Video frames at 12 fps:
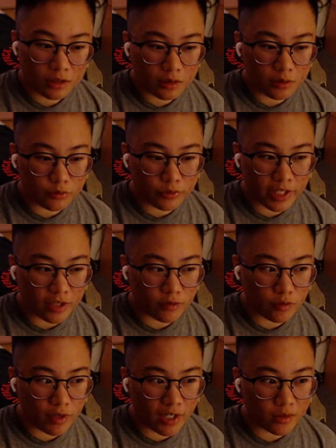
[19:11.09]
if you have a
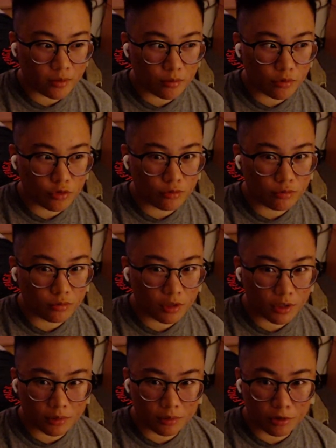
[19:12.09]
random
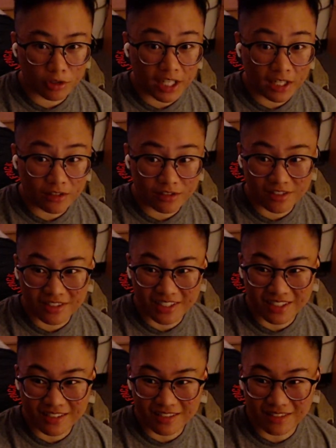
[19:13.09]
urinalysis
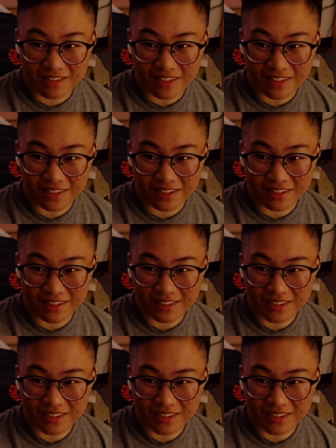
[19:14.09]
test, then